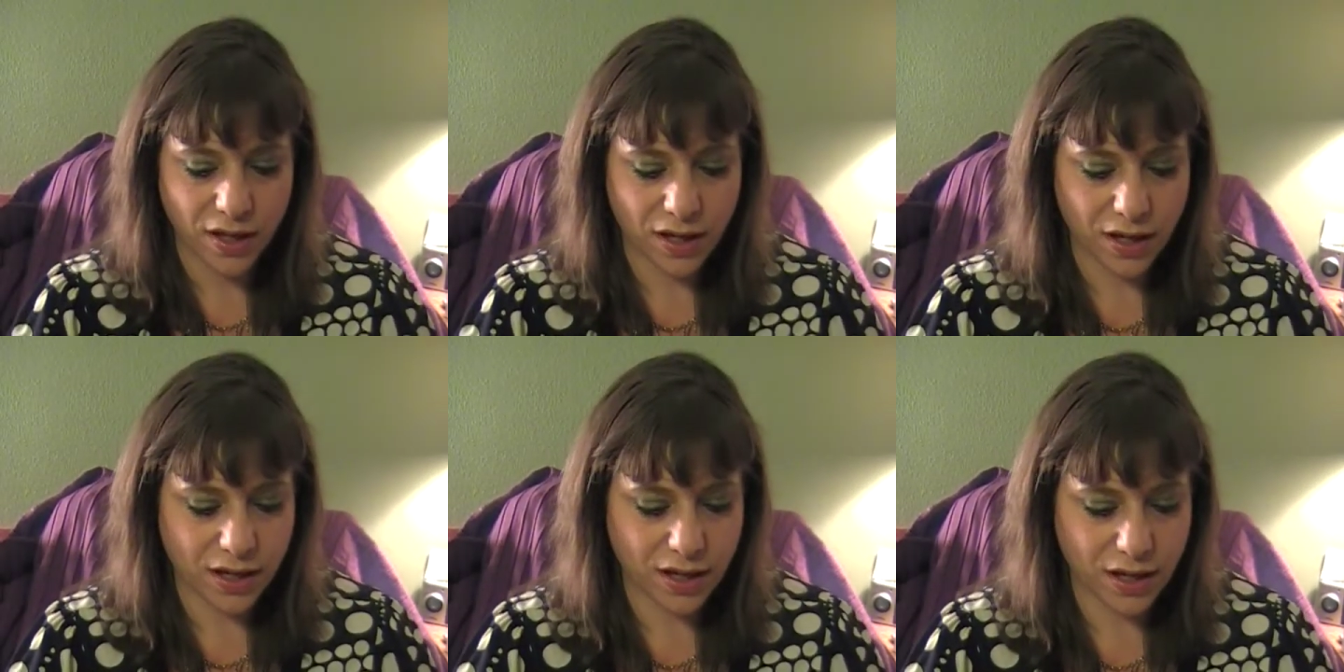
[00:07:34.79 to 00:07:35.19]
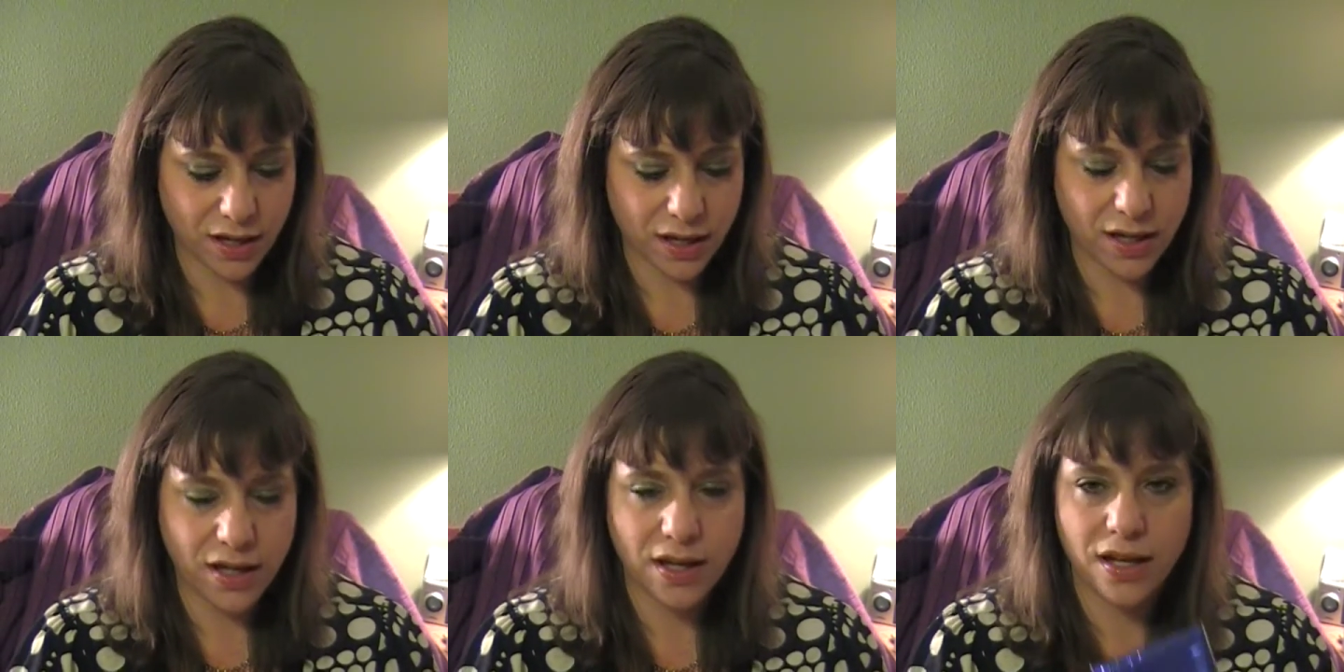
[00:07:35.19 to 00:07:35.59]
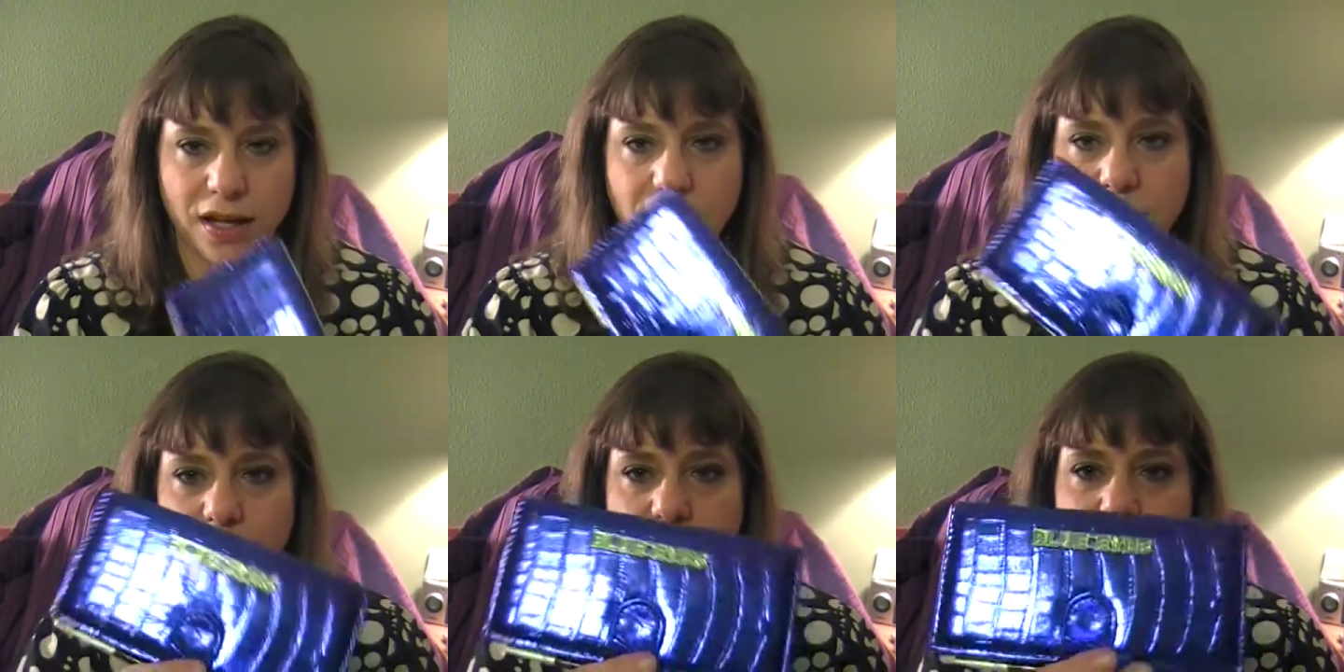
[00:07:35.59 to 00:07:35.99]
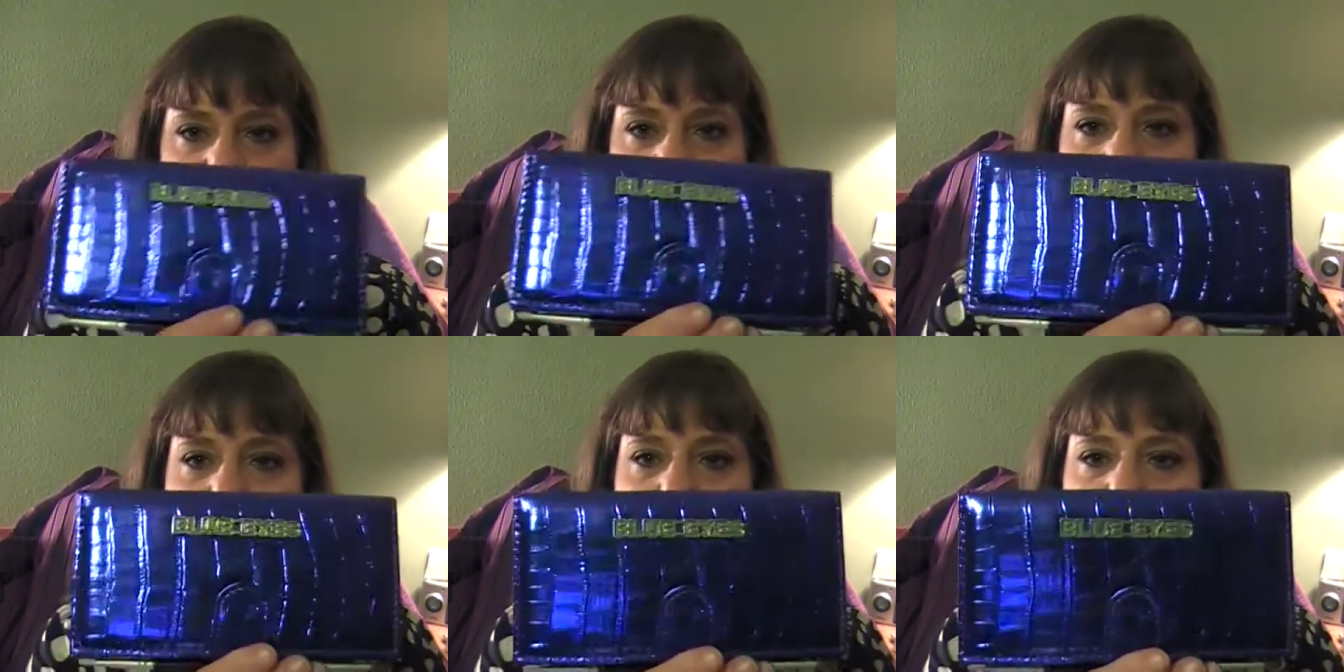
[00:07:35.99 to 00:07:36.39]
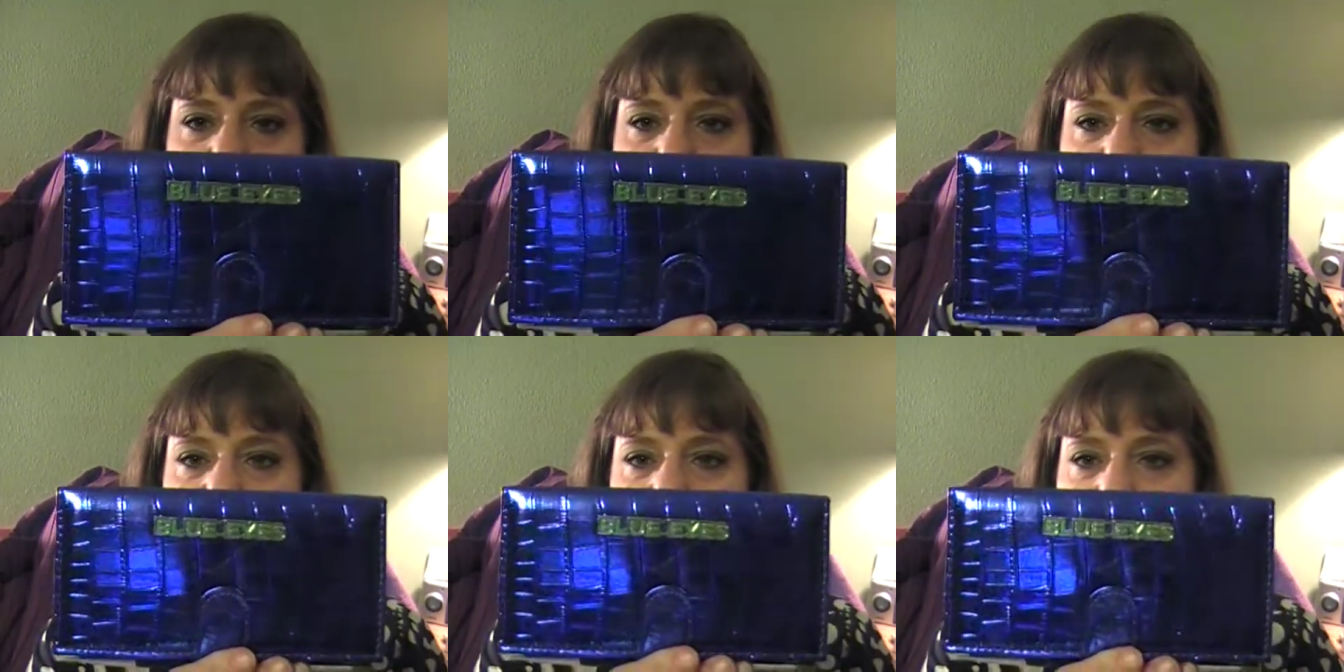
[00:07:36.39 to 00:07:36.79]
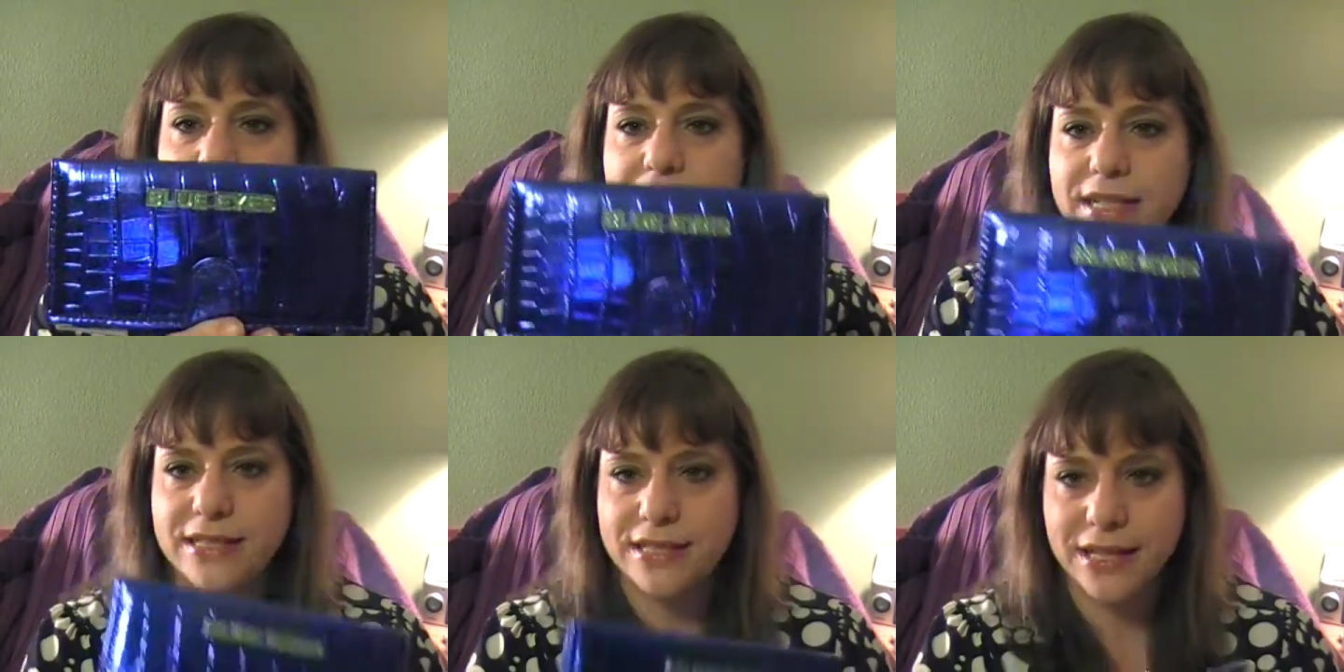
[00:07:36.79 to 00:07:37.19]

Uh, this one is for blue eyes.